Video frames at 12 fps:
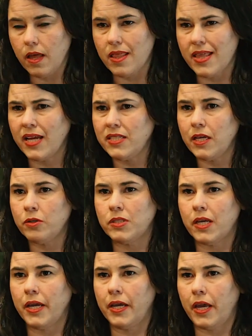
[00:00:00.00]
That sounds
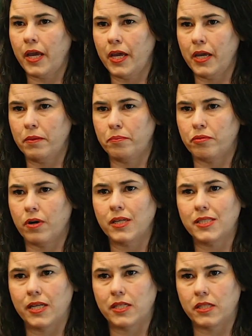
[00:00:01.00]
like a
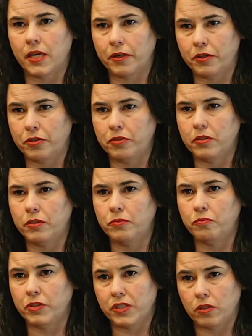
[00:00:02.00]
process that could
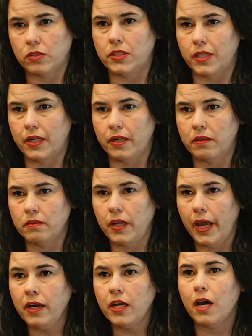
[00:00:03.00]
result in
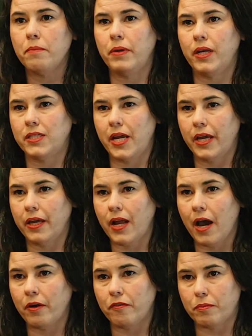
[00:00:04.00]
income being taken
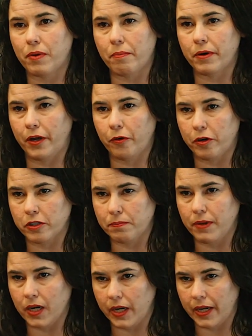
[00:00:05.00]
out of a property owner's
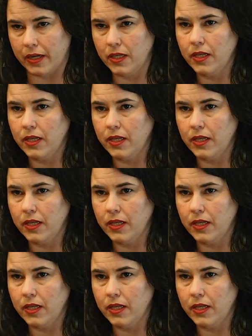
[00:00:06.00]
pocket.